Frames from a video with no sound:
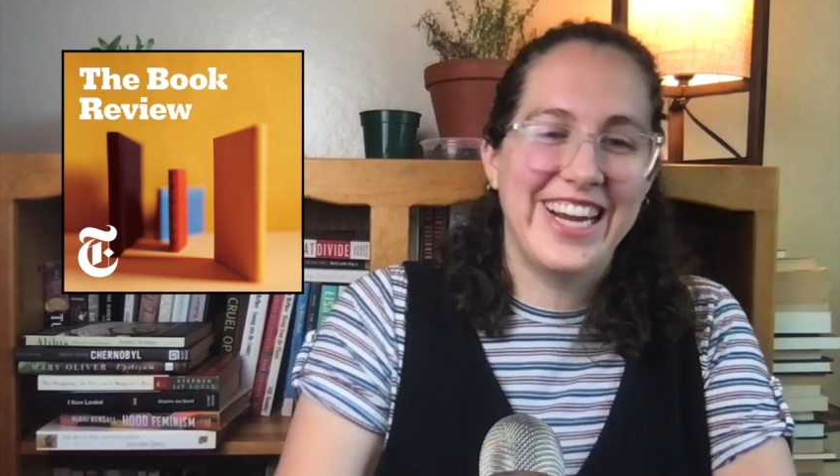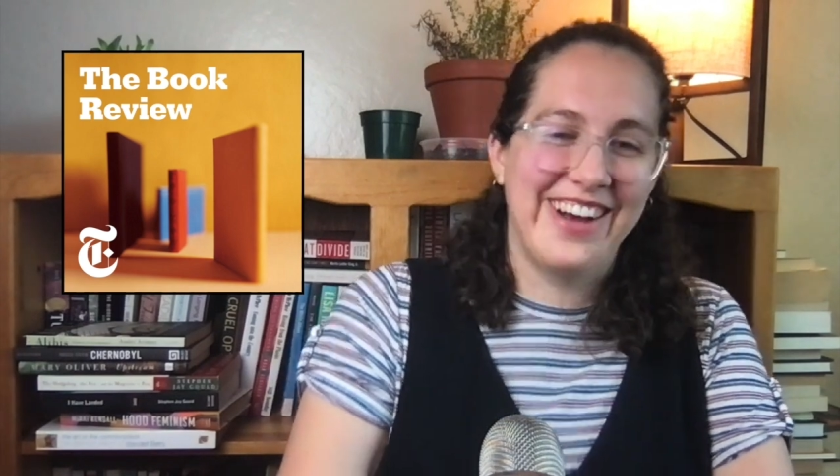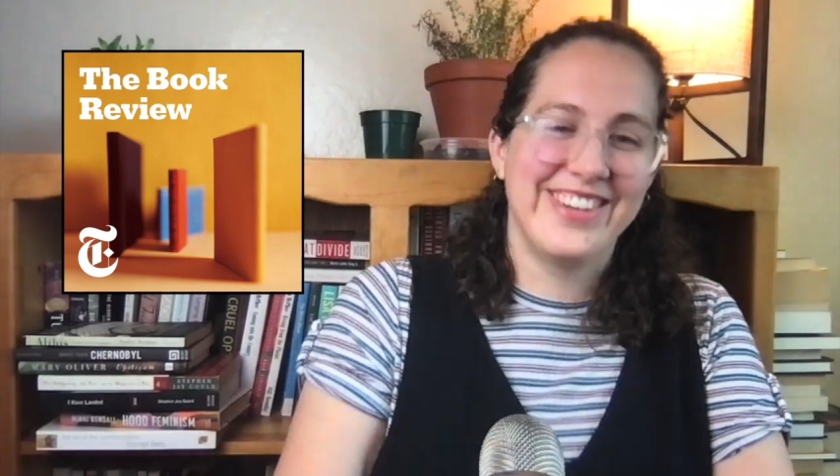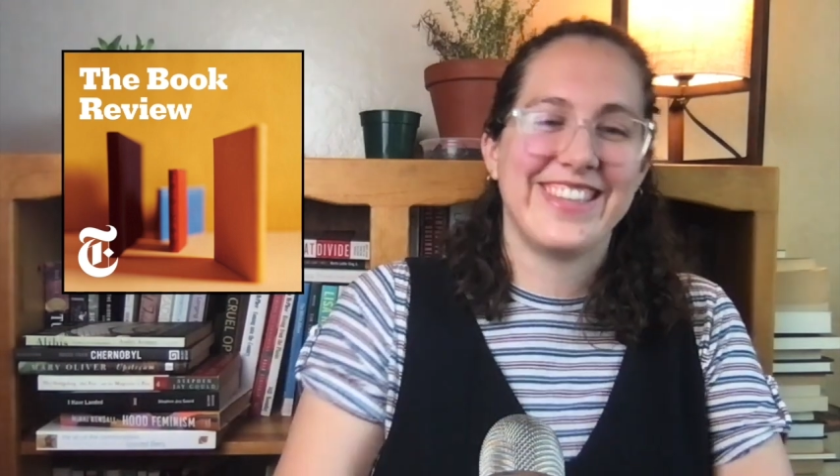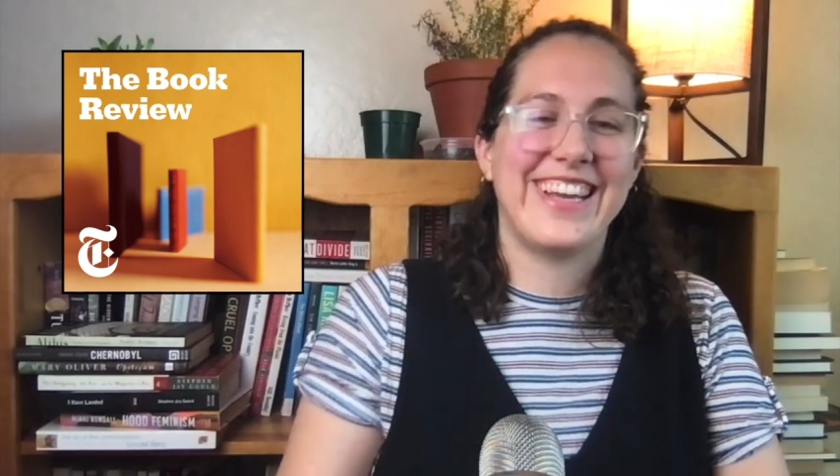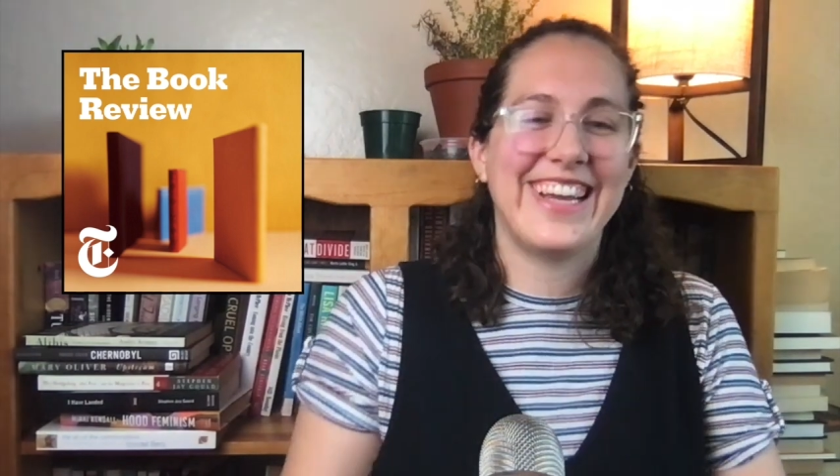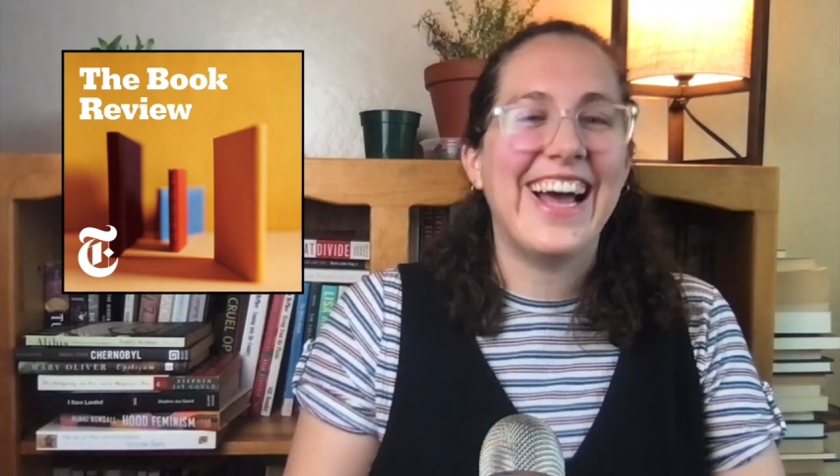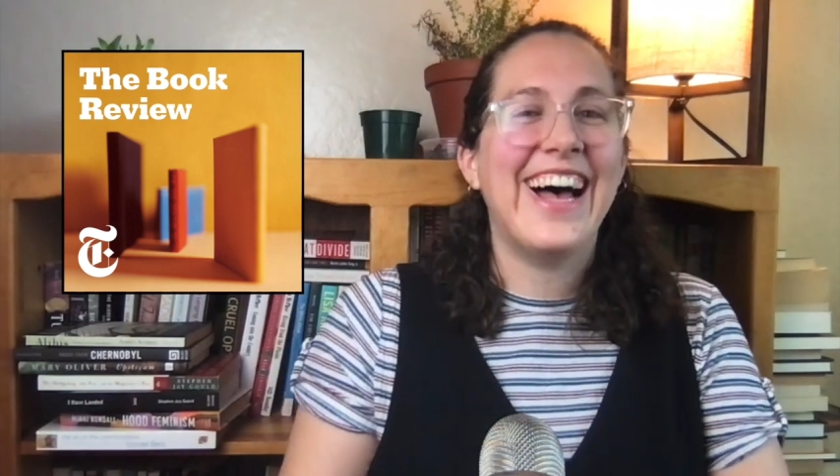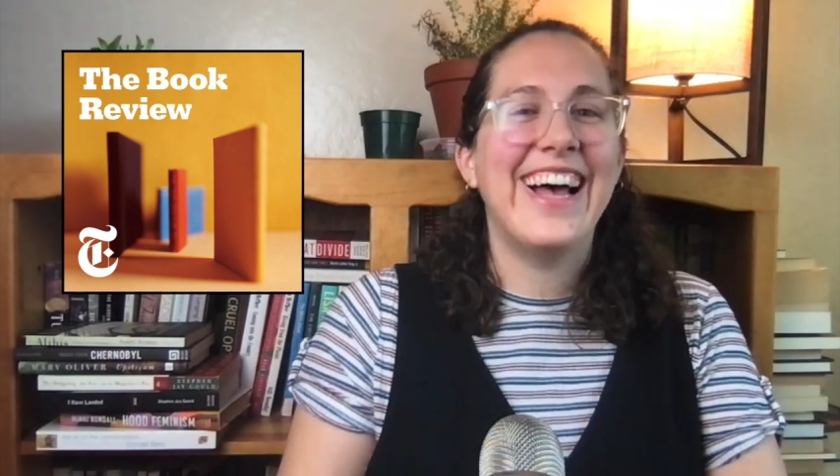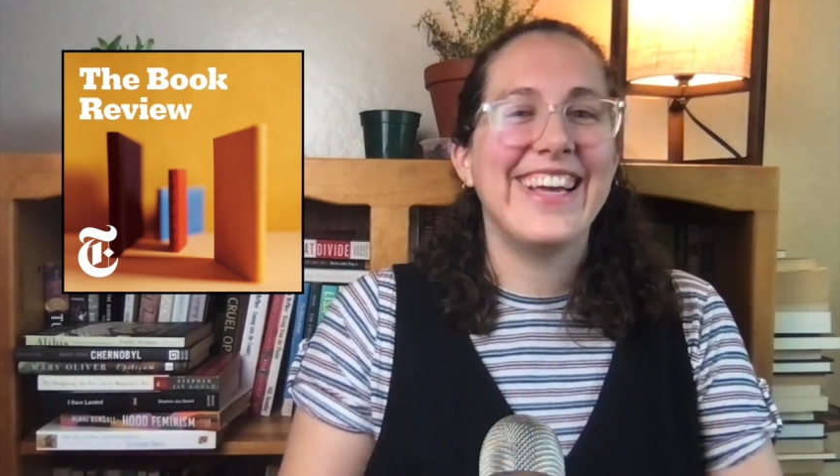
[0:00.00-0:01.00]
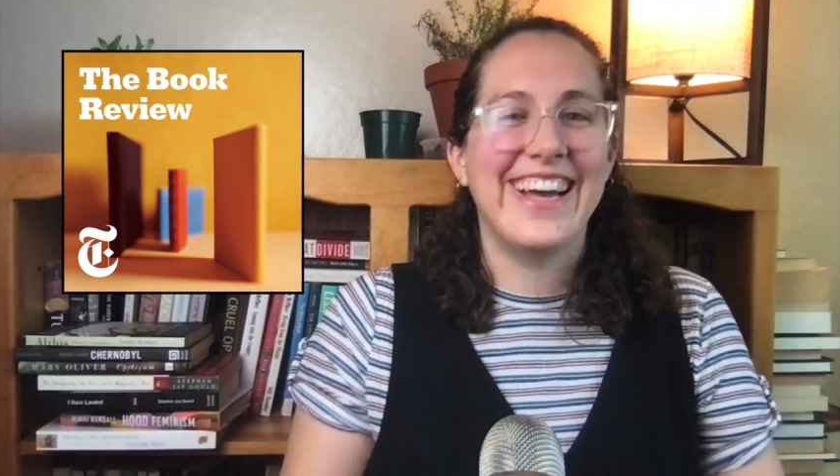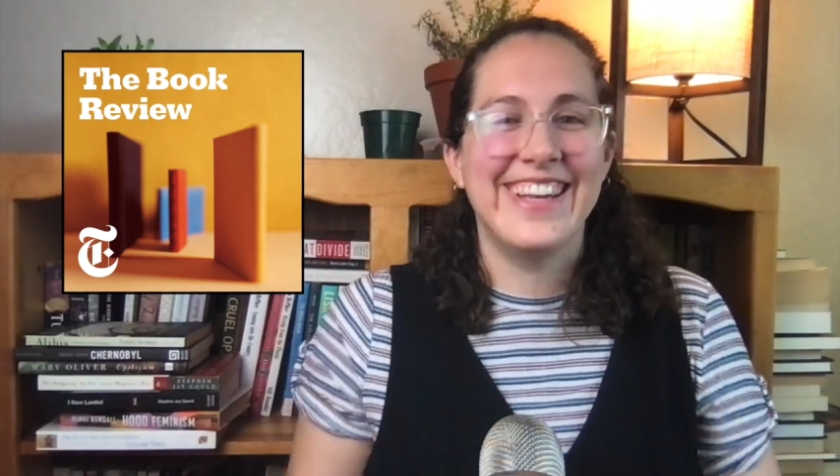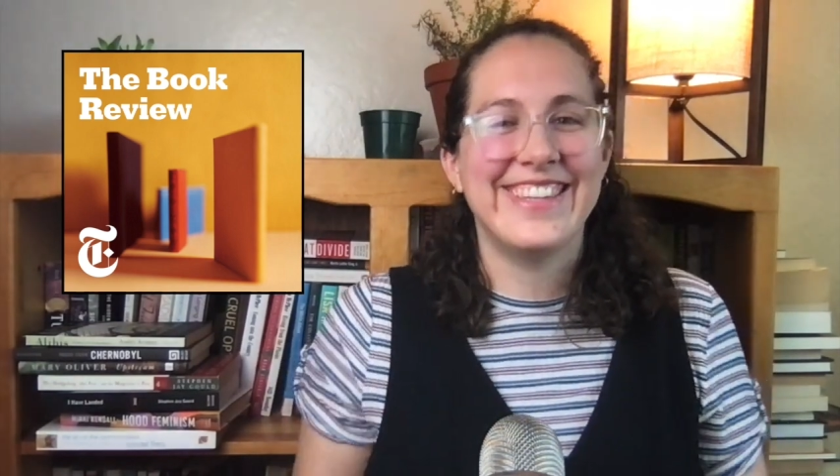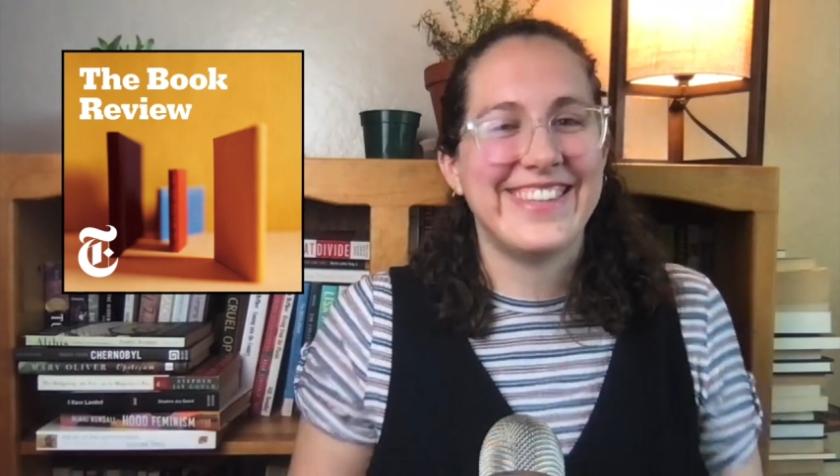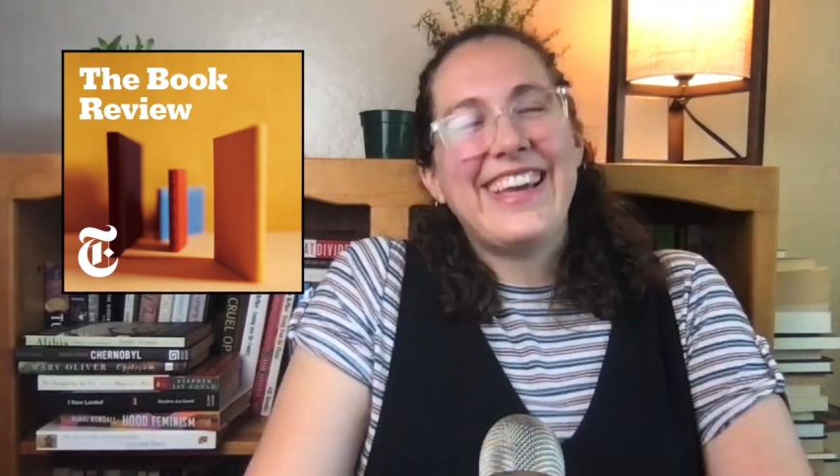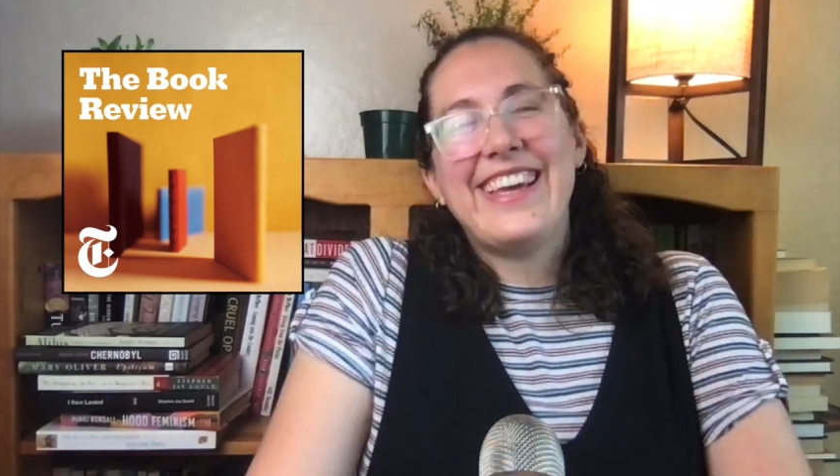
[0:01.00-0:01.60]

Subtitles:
I was like, ah, yes,